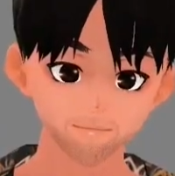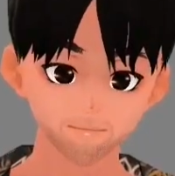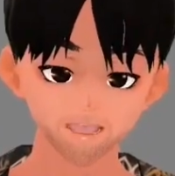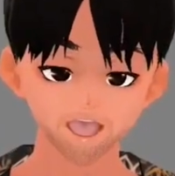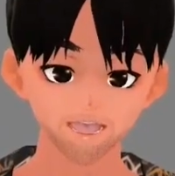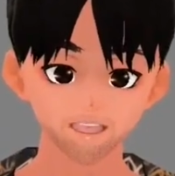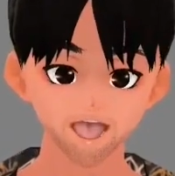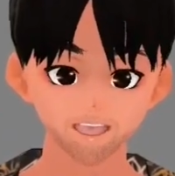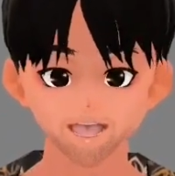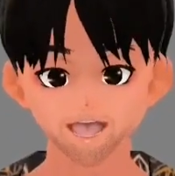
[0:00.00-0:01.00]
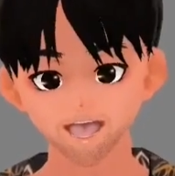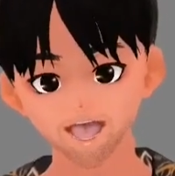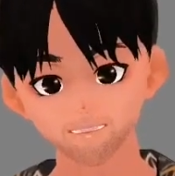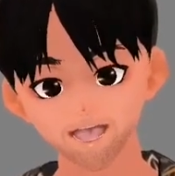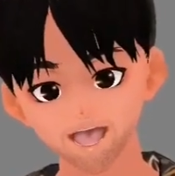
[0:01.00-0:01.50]
Mirror motion, I
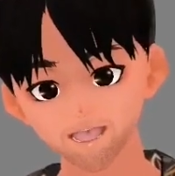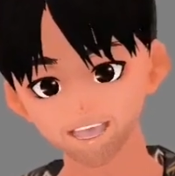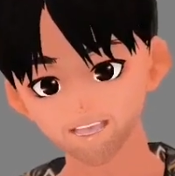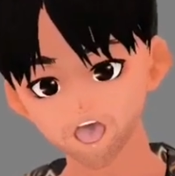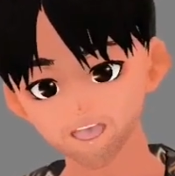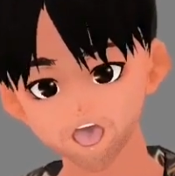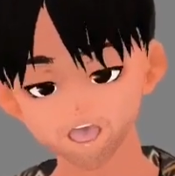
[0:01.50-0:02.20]
quite like to have it on.